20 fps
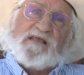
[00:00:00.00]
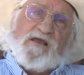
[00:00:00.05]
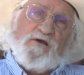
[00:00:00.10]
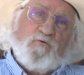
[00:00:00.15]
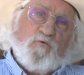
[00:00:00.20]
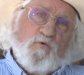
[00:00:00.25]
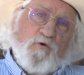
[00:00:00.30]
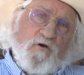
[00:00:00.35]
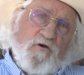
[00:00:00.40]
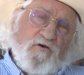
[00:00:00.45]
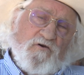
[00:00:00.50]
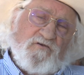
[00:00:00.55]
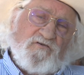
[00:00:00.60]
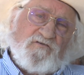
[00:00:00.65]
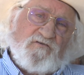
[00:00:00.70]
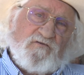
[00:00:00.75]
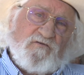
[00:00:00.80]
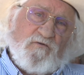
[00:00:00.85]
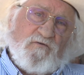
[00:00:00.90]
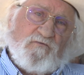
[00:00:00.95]
get
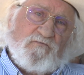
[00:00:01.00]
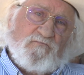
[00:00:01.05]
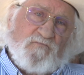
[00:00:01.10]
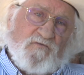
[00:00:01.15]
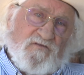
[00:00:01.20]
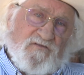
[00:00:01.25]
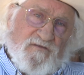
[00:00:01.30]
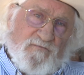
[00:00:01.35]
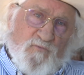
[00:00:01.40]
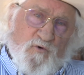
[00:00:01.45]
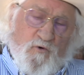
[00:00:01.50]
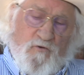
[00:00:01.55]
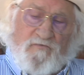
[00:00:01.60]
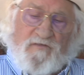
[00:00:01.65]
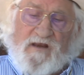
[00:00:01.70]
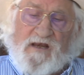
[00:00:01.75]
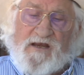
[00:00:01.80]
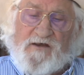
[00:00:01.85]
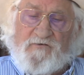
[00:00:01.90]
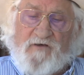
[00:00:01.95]
worse with the more
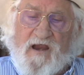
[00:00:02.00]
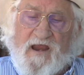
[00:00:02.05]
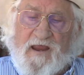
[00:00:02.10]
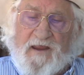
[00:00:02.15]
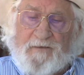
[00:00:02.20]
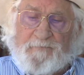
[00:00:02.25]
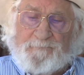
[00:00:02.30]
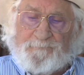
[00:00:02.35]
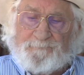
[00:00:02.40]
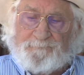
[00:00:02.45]
that he drank.